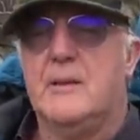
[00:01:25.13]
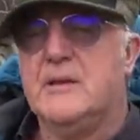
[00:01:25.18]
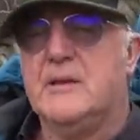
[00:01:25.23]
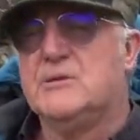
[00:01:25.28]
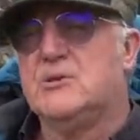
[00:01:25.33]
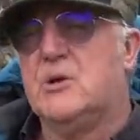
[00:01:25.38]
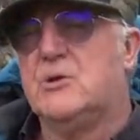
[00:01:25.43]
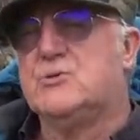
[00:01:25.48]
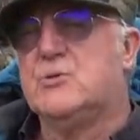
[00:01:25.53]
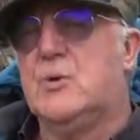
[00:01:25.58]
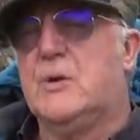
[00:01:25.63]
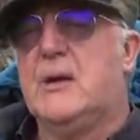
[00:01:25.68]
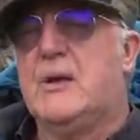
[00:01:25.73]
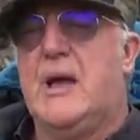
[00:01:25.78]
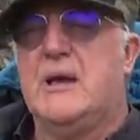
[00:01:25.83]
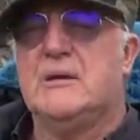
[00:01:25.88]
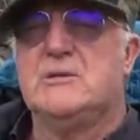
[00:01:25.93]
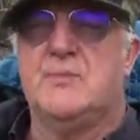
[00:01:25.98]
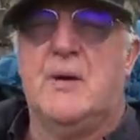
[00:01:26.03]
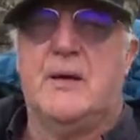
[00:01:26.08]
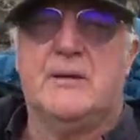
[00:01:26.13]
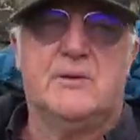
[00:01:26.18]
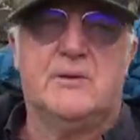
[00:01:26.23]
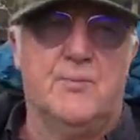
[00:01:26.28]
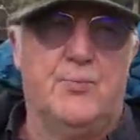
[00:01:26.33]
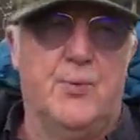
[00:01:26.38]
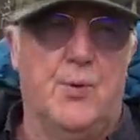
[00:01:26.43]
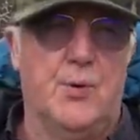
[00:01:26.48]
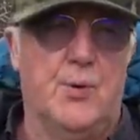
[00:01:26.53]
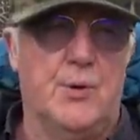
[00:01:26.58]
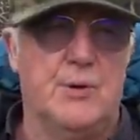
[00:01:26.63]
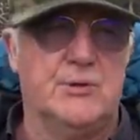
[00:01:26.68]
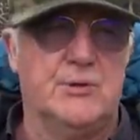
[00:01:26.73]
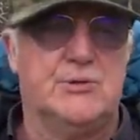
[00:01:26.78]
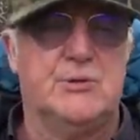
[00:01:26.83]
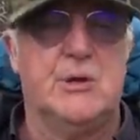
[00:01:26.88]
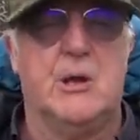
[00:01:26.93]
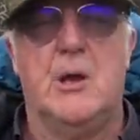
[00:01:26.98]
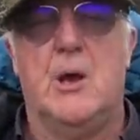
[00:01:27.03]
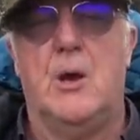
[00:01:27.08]
There's also a Casemate de
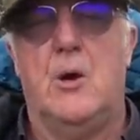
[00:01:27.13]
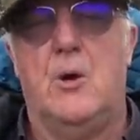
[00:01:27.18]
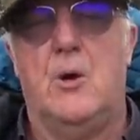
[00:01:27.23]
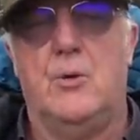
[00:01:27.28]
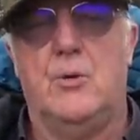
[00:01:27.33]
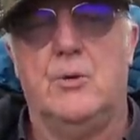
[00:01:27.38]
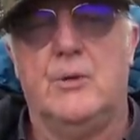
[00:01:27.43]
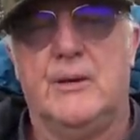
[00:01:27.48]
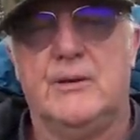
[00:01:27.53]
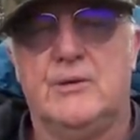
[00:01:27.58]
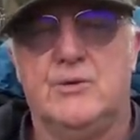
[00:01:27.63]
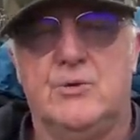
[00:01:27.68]
Bourges, holding